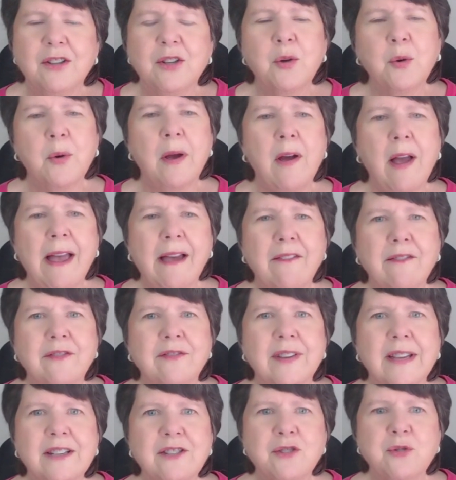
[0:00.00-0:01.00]
have
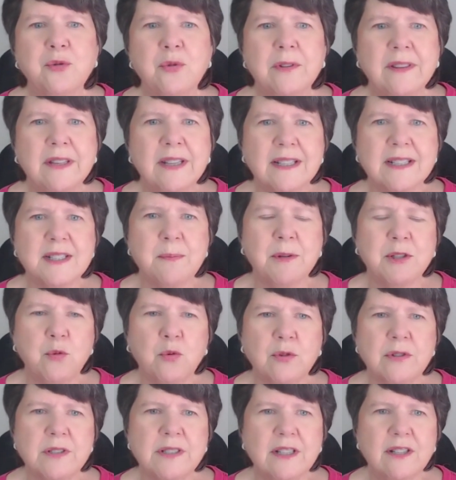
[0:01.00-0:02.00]
endured things much
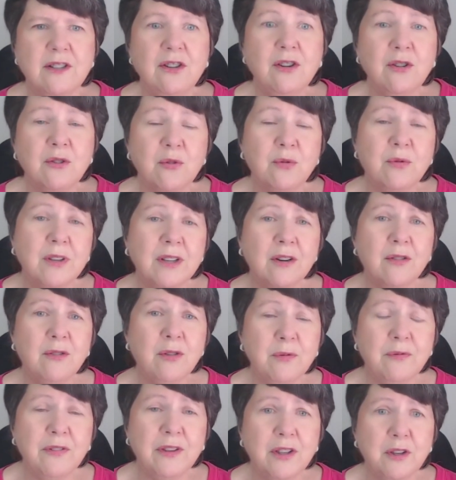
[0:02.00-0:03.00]
worse than
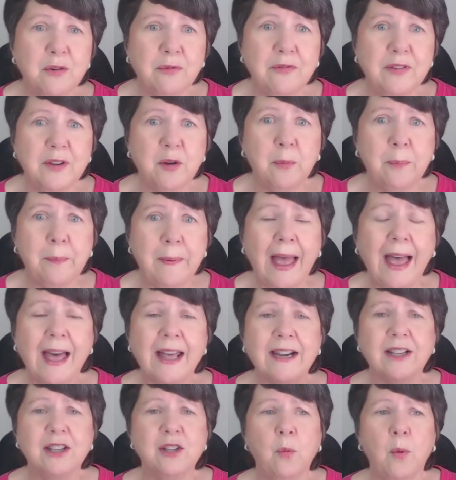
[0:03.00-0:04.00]
you feel bad
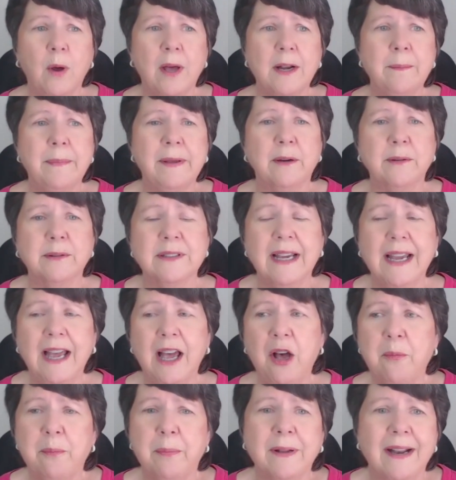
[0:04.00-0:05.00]
and you want to be able to
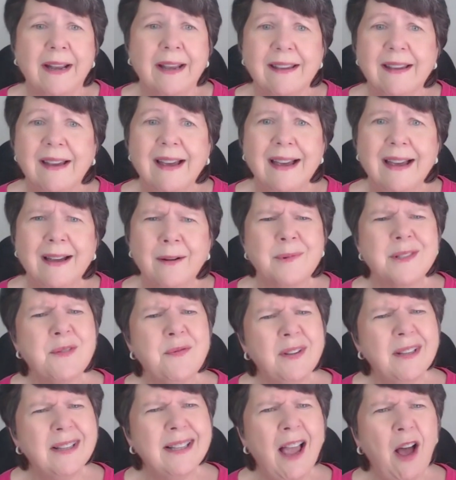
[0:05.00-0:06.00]
help. And I was
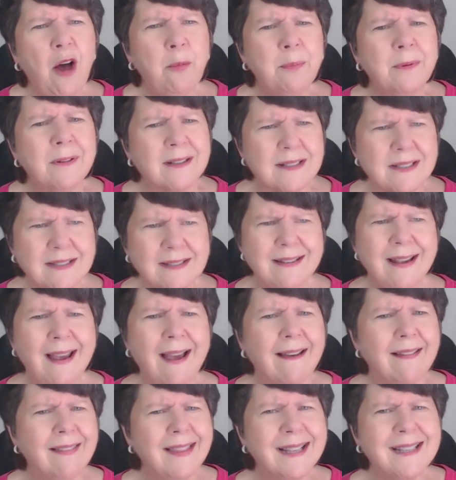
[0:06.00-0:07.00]
feeling helpless. Yeah,
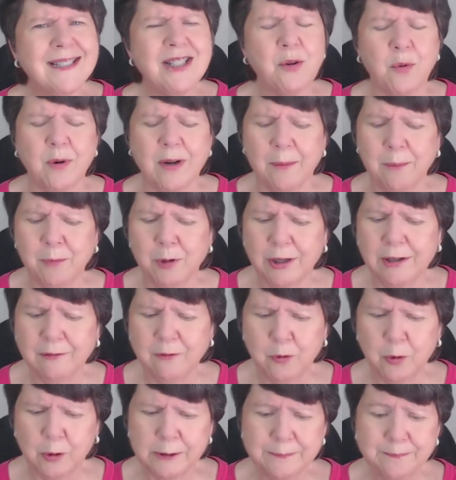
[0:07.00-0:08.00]
that's the word I'm looking
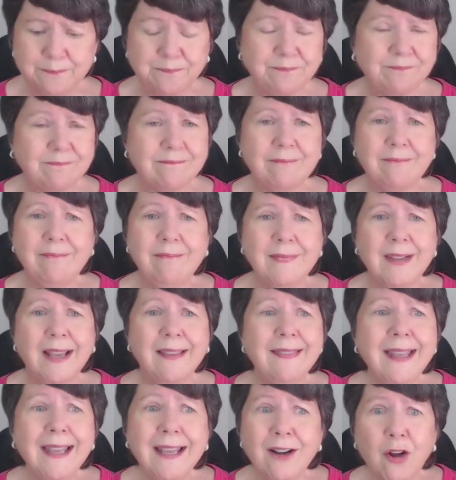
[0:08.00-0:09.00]
for.
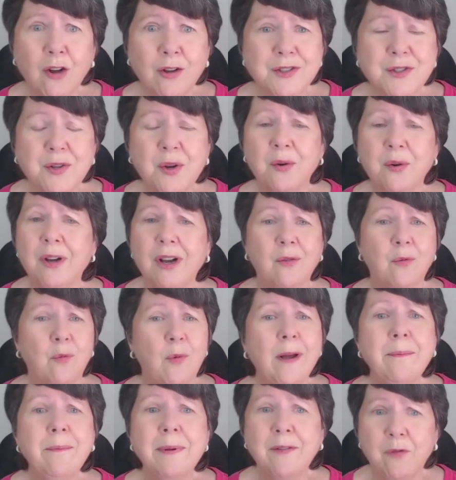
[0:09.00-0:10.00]
Then also
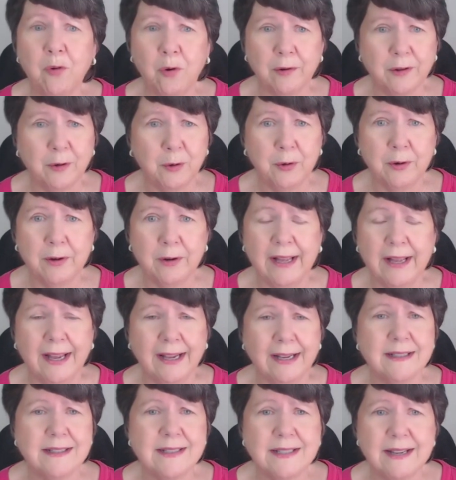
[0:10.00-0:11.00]
right before the
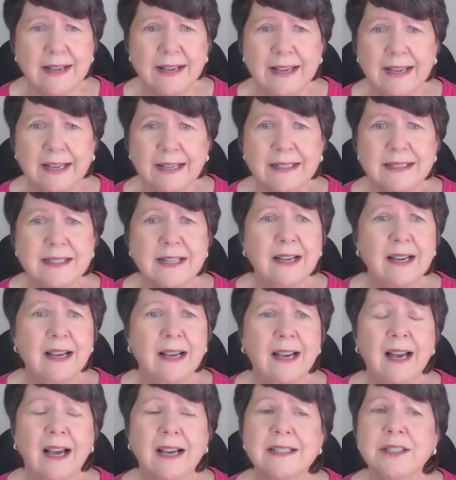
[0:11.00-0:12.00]
hurricanes hit,
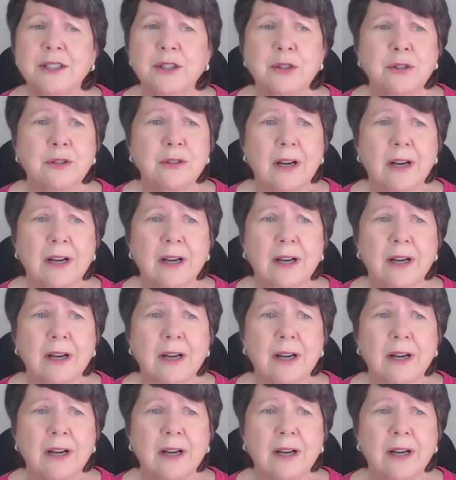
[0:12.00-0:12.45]
a dear